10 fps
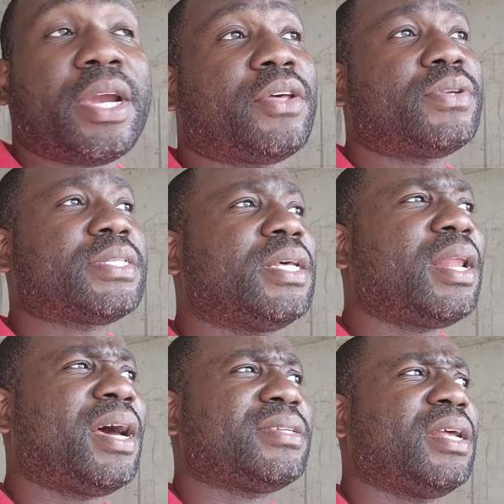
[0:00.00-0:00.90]
Catherine still
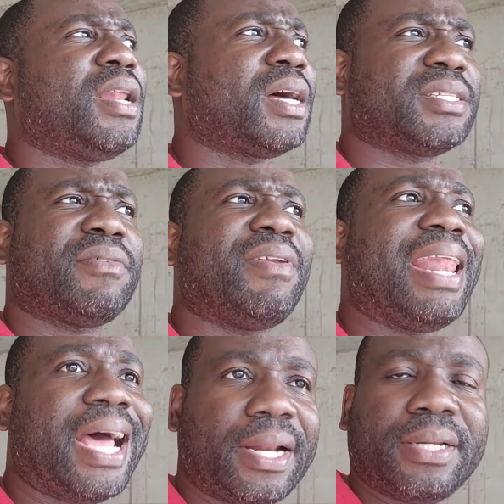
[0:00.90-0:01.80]
has a lot of
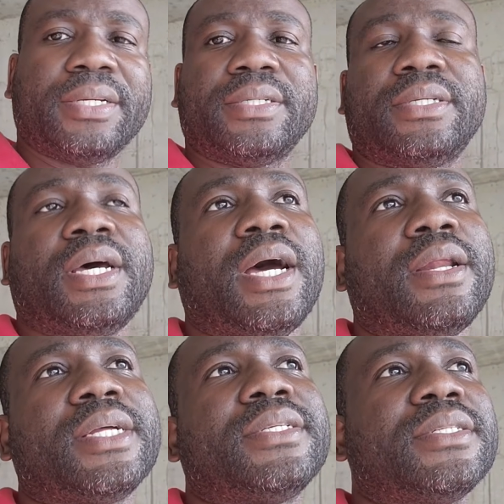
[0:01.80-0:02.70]
land
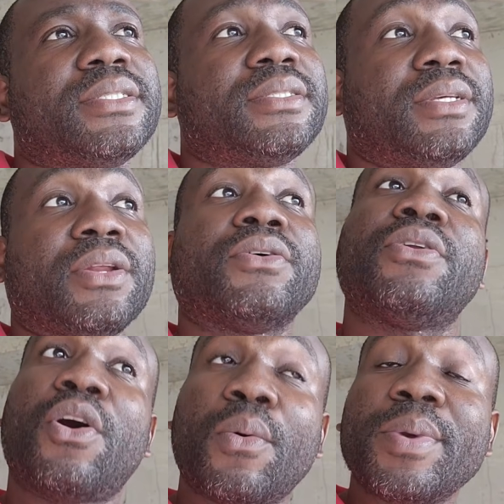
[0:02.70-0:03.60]
that is
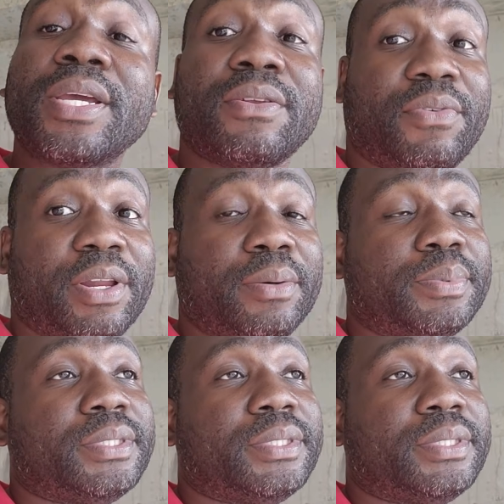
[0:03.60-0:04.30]
now being developed.